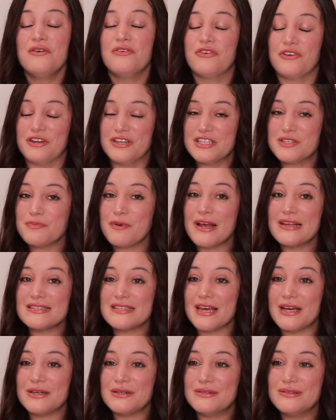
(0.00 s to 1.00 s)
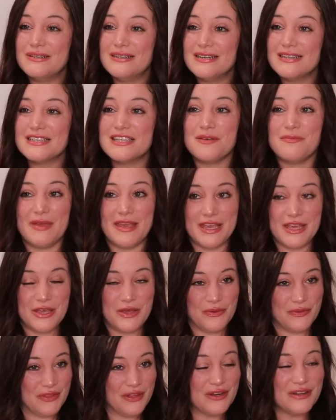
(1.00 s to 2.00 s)
for espresso, to make
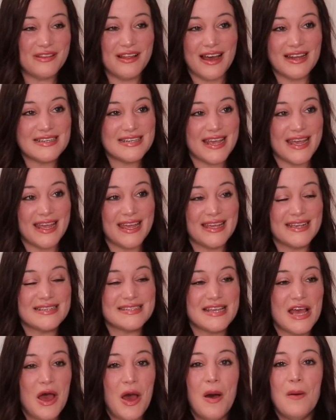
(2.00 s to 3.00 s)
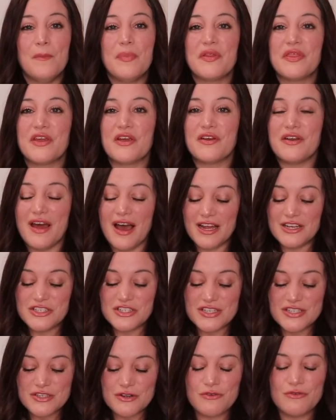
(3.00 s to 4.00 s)
cute little lattes, but they're not
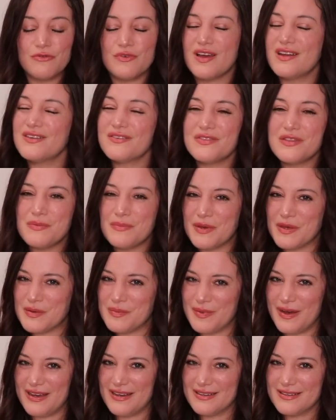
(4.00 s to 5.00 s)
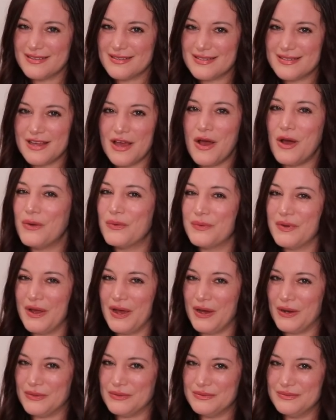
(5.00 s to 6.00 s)
just run-of-the-mill mugs. Oh
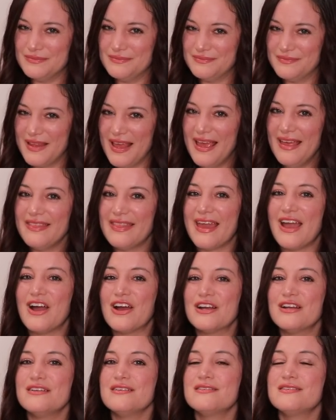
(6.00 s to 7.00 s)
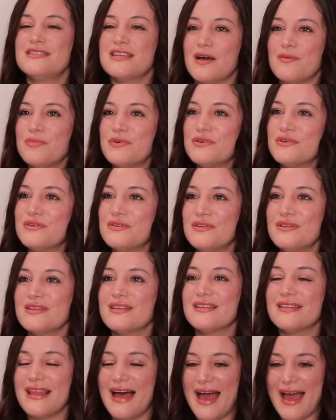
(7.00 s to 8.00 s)
no. They are double
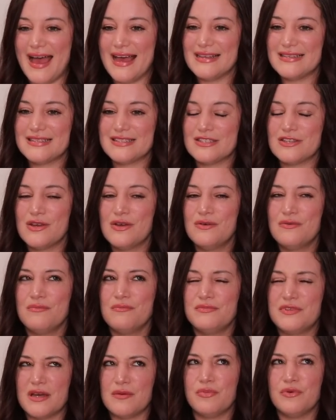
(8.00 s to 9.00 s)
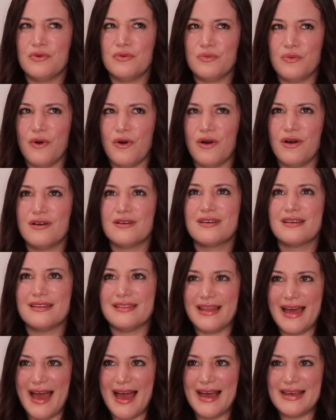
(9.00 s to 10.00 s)
glass, double wall
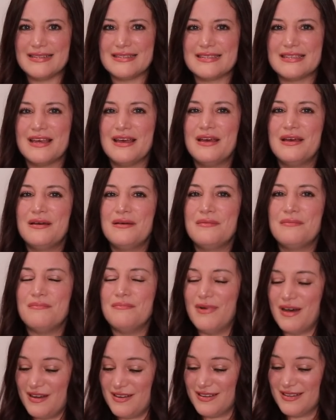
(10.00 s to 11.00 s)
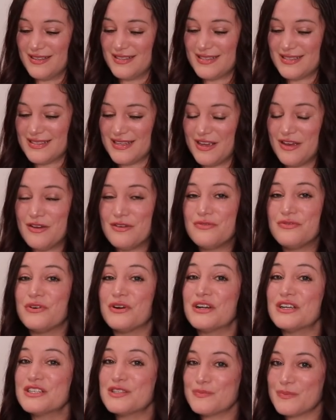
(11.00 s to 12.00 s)
glass mugs
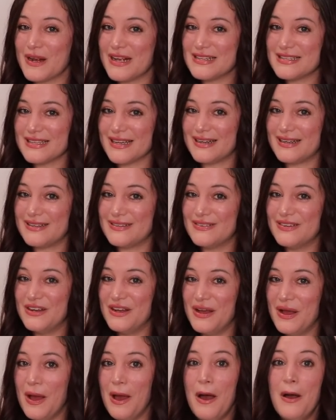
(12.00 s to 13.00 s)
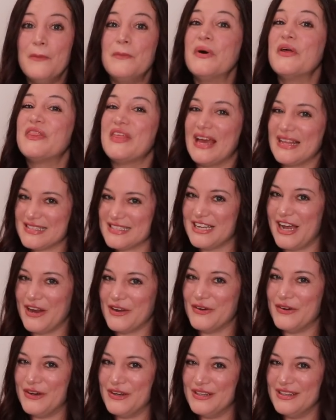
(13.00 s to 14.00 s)
for espresso, but that's not
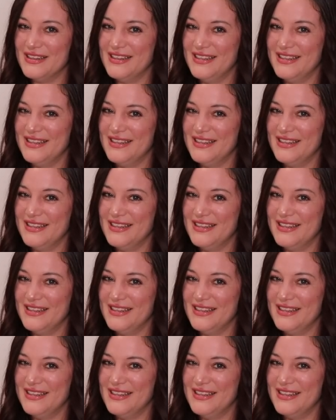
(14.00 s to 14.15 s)
all.